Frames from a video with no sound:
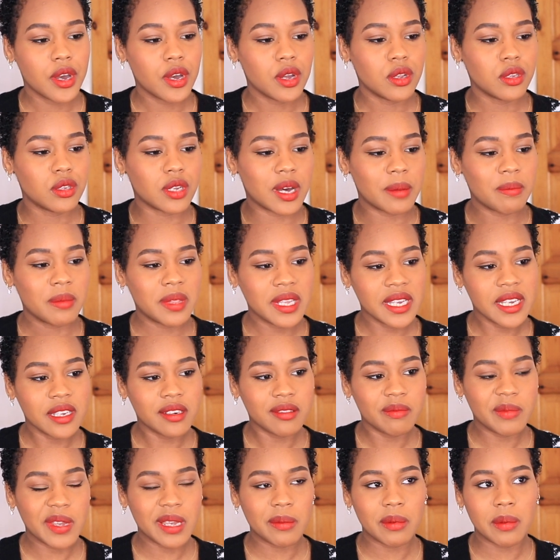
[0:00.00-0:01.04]
So I'm thinking
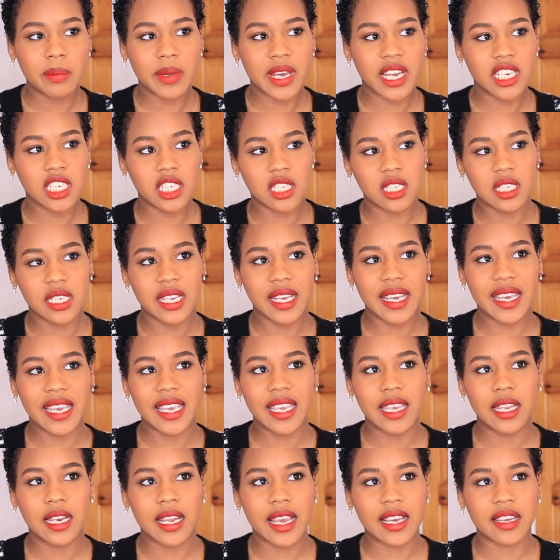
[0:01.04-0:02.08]
of maybe purchasing
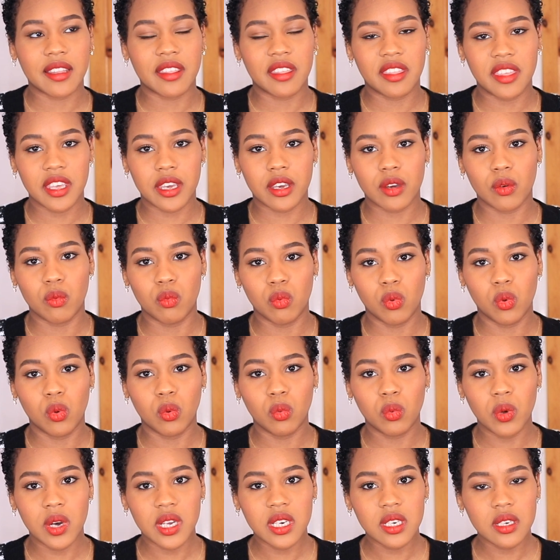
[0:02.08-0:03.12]
a thicker wool
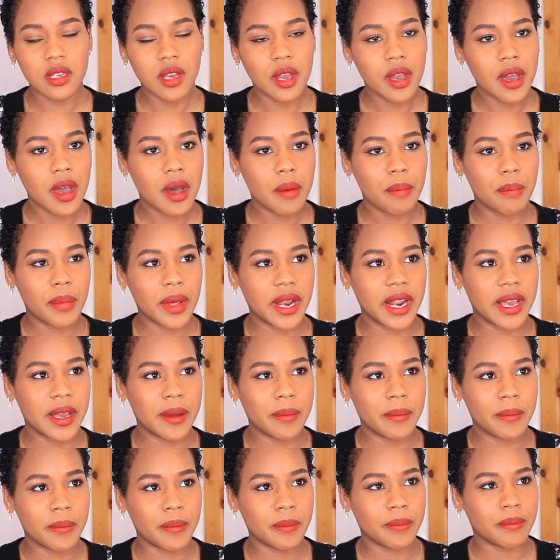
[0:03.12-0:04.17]
one, but
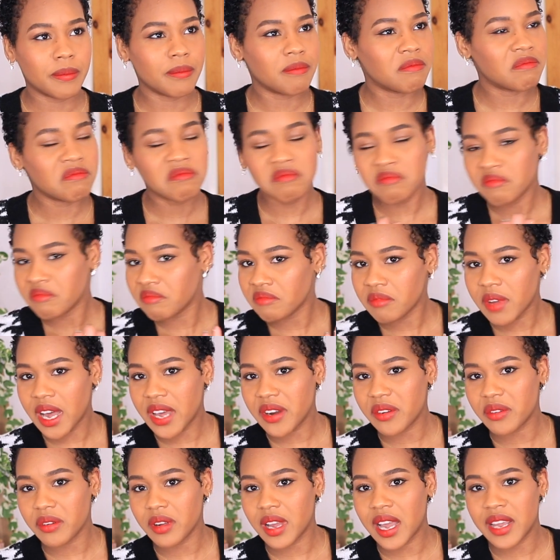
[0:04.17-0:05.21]

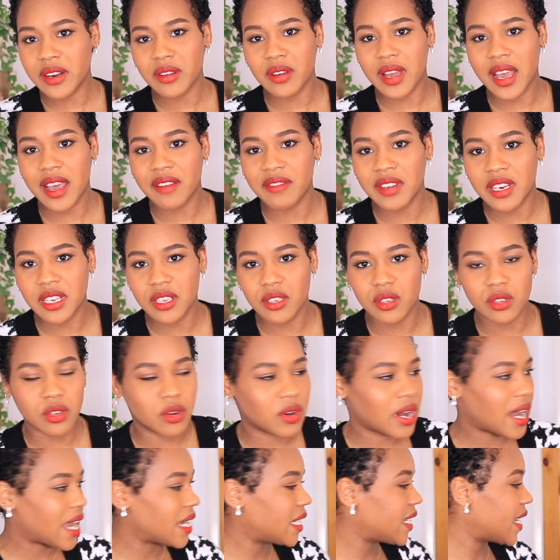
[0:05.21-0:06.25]
I don't have any, so
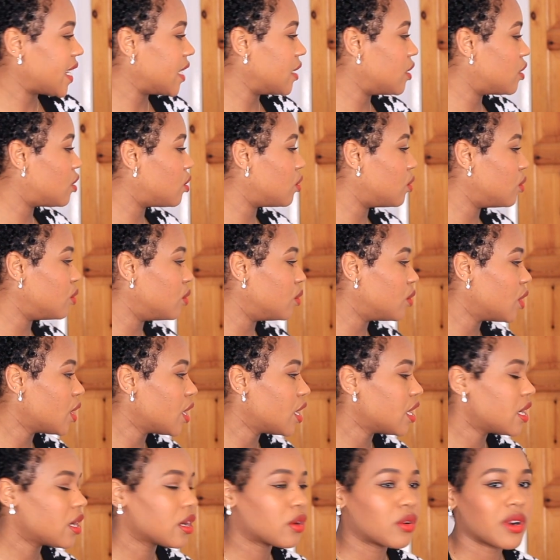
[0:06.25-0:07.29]
I tend to
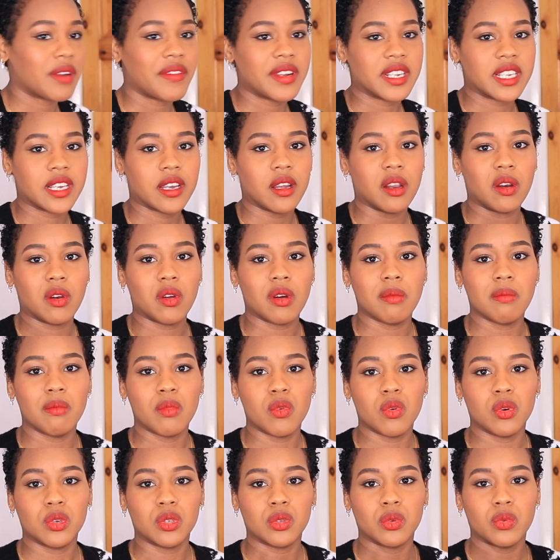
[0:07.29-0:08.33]
gravitate a lot
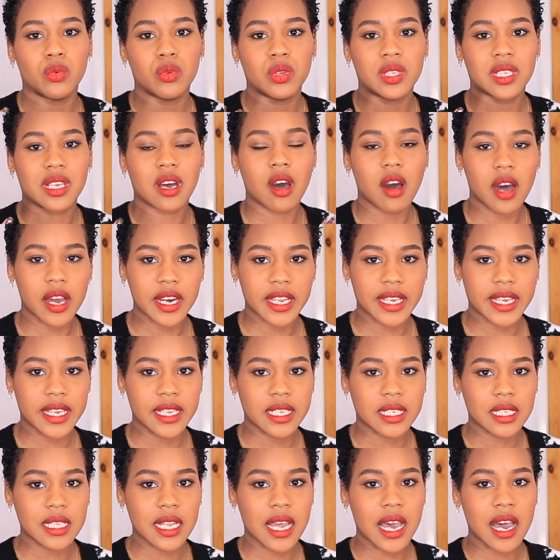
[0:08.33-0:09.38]
more towards
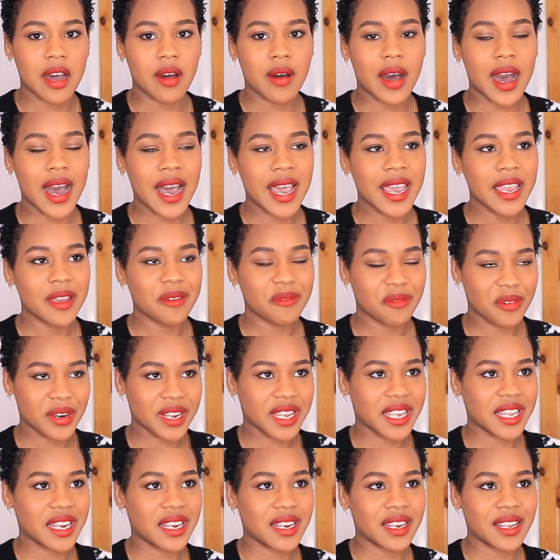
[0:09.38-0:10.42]
cardigans. Now I
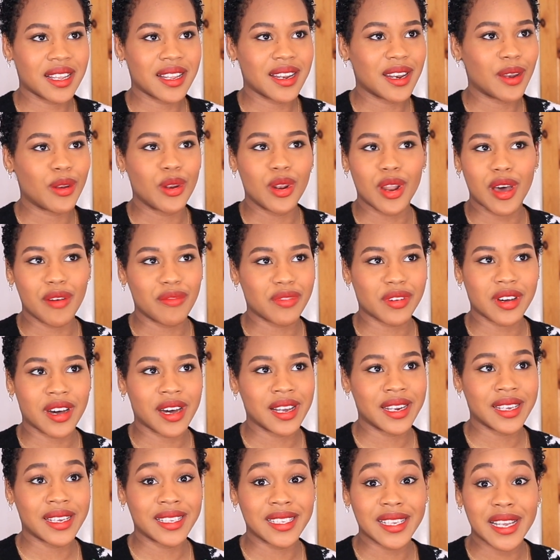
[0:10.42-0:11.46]
freaking love
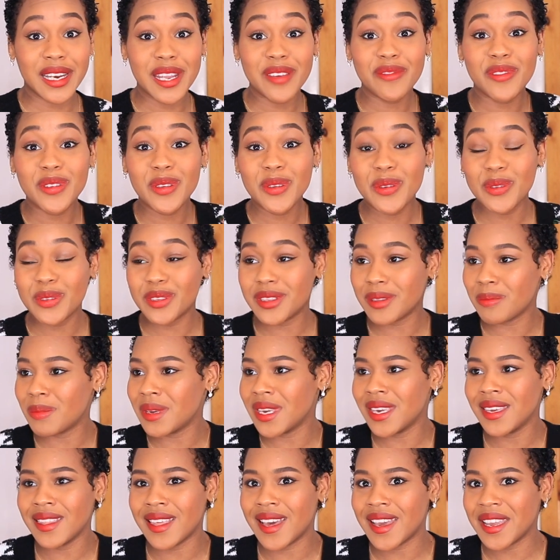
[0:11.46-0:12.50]
cardigans. I never used to
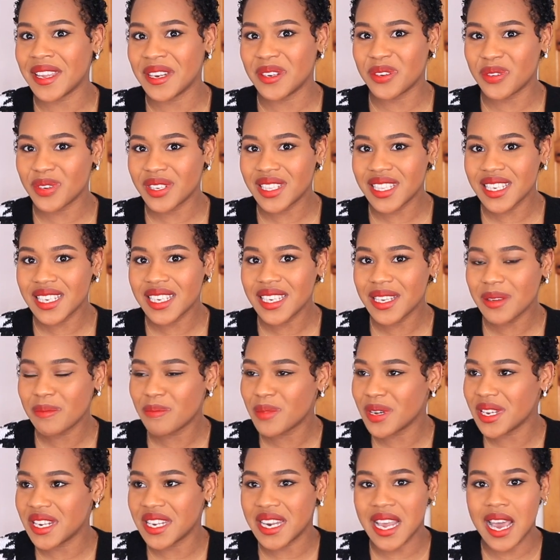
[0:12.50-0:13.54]
be that interested in them,
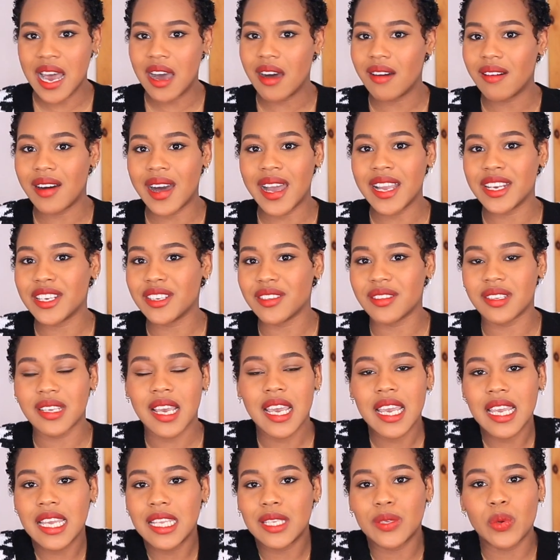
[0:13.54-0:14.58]
but now
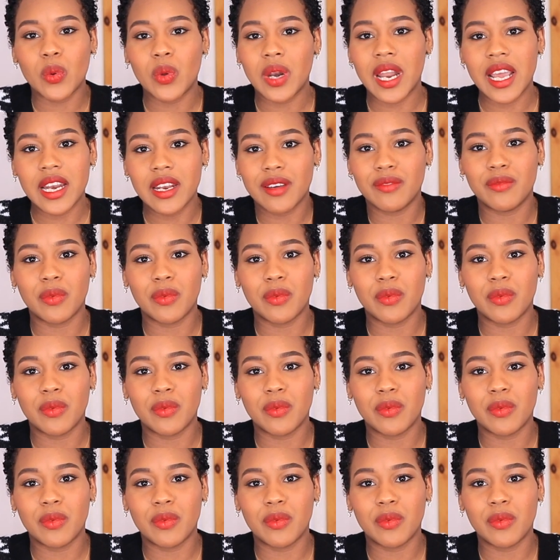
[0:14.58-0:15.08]
it's all I love